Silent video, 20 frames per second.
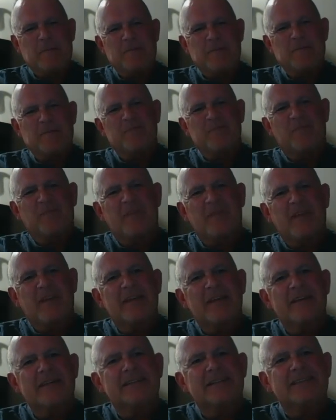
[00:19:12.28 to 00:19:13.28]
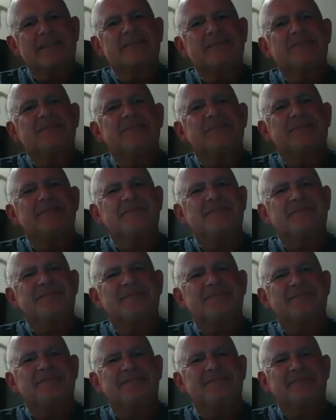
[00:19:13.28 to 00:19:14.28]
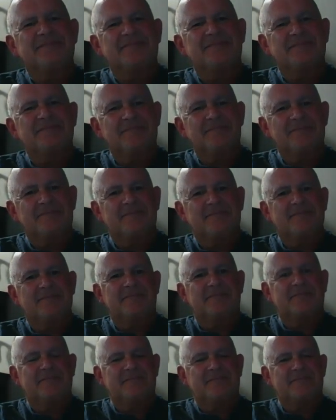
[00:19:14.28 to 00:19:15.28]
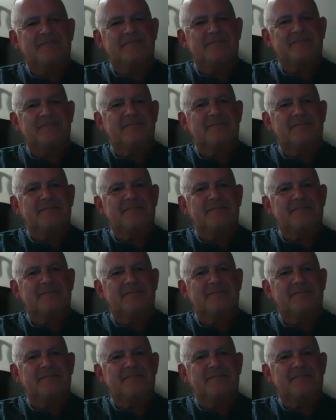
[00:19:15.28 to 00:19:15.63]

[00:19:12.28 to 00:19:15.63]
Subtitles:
No words are spoken by the person on screen.